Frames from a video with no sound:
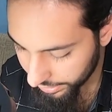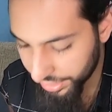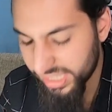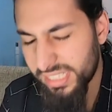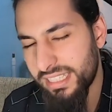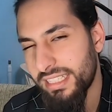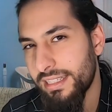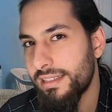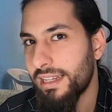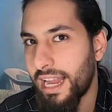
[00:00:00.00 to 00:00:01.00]
So since this
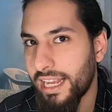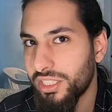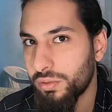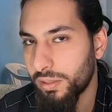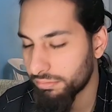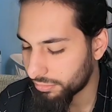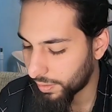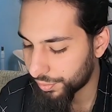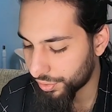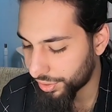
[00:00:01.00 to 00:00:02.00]
is the last one,
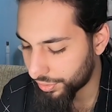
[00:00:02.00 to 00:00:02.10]
I'm just gonna